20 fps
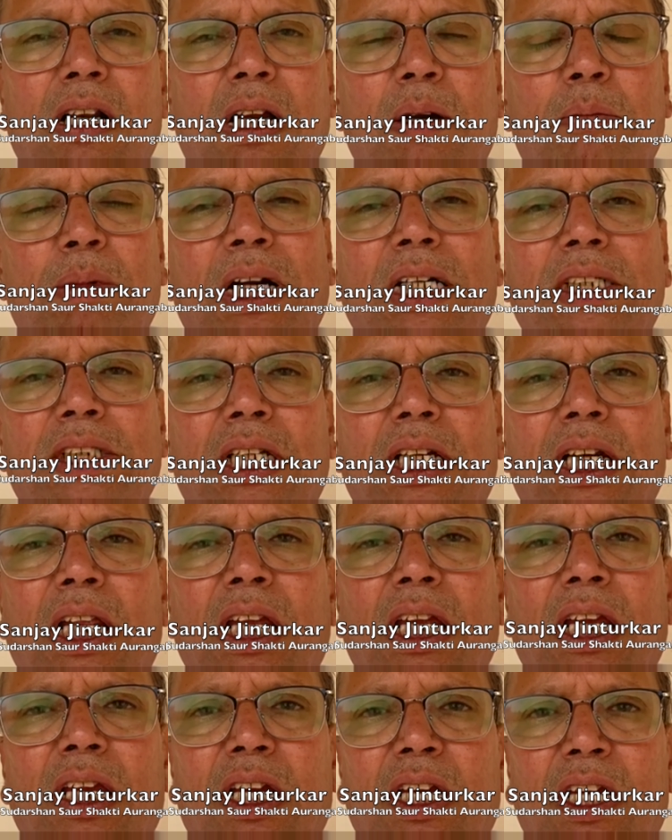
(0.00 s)

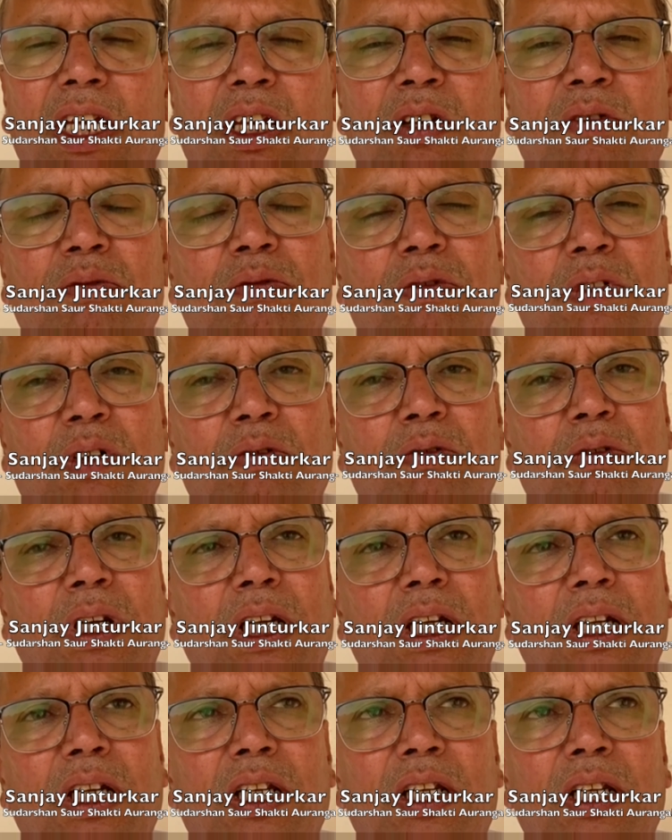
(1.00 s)
capacity if
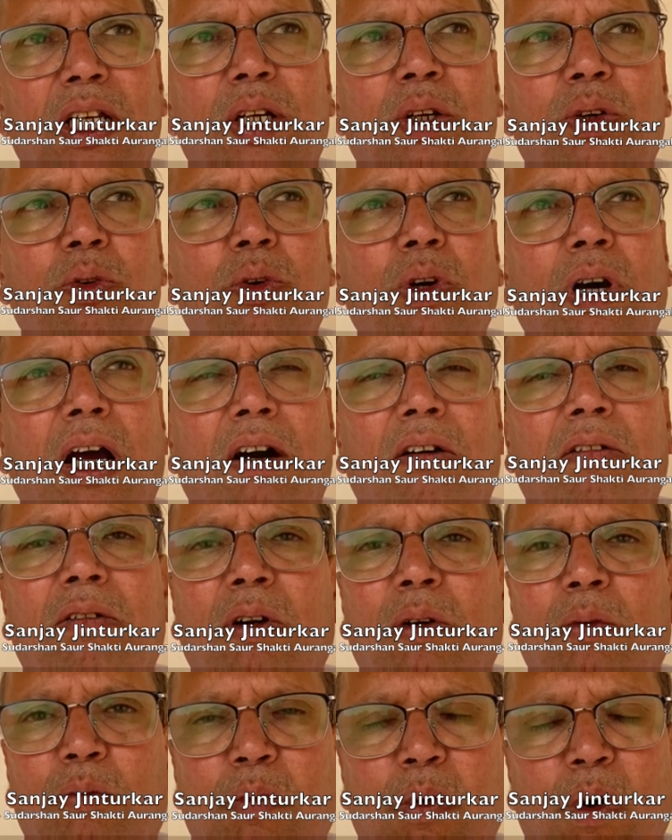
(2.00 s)
we need to have
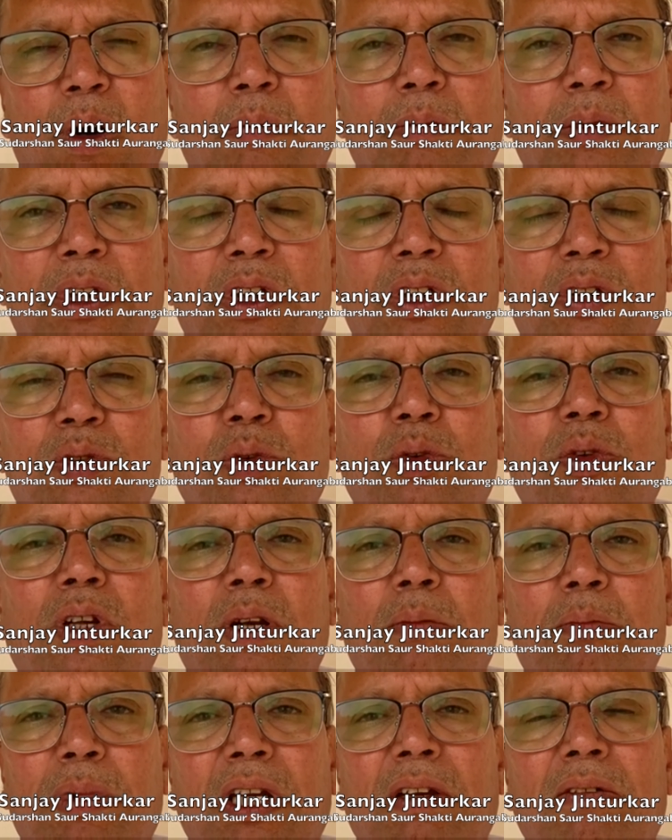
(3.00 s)
from the solar
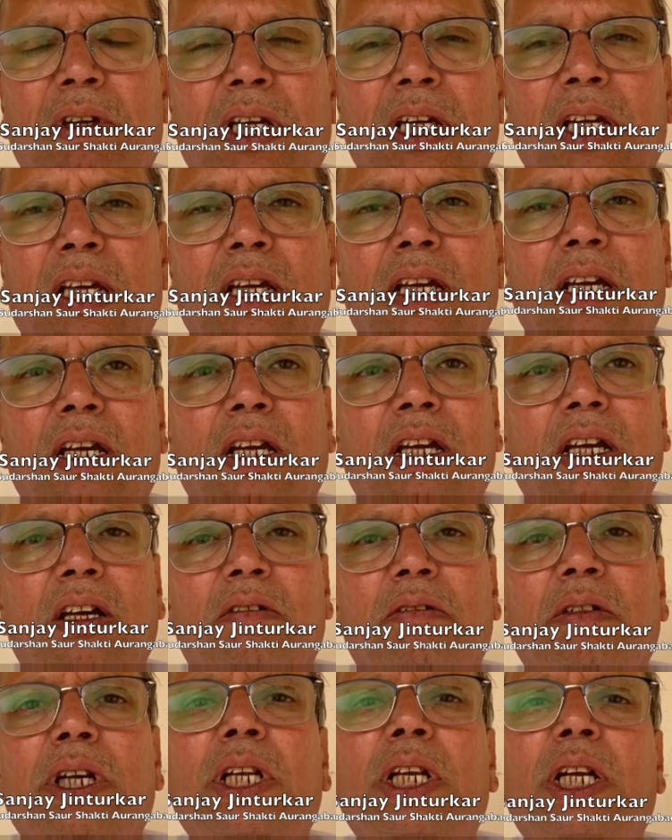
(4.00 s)
P V,
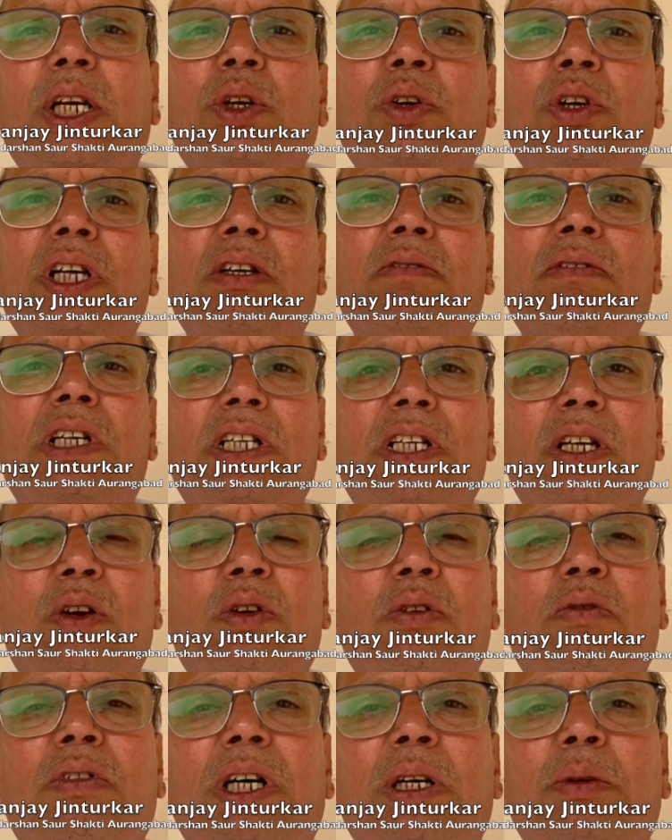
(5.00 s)
we need to invest
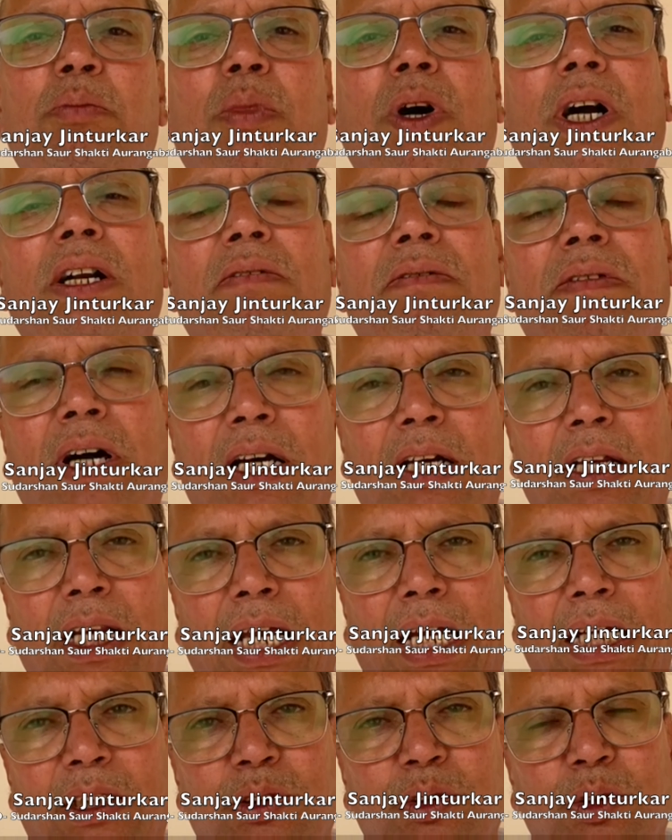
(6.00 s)
around one point five
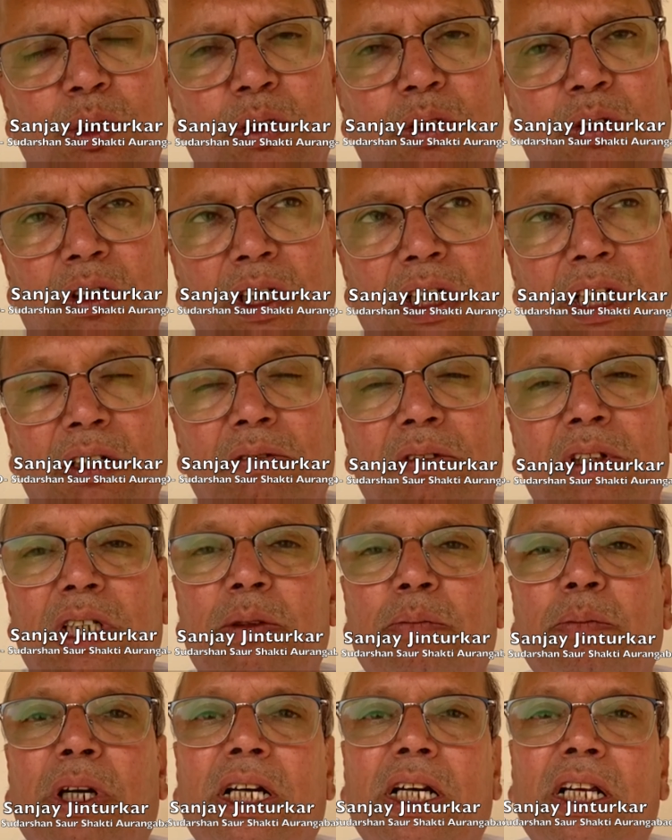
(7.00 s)
lakhs. So
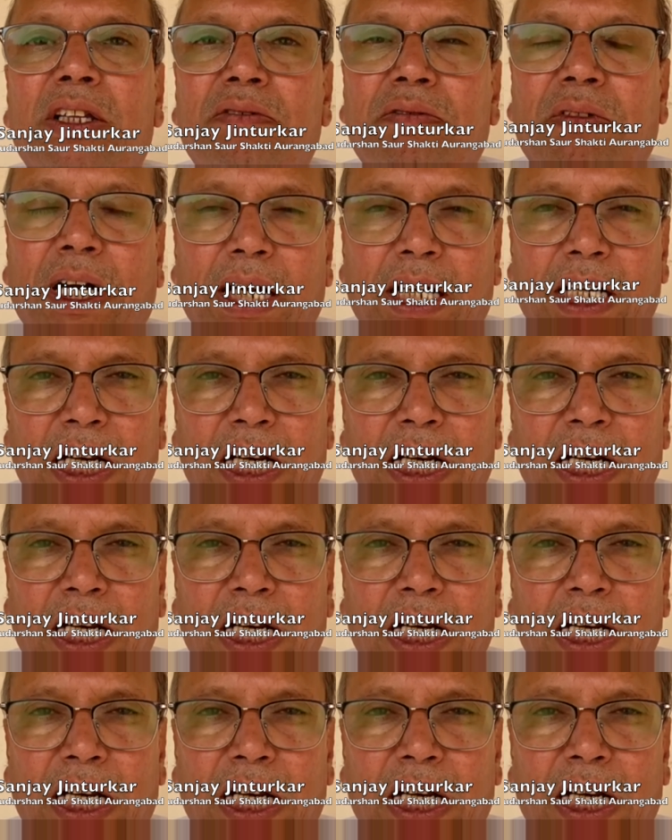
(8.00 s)
investment is five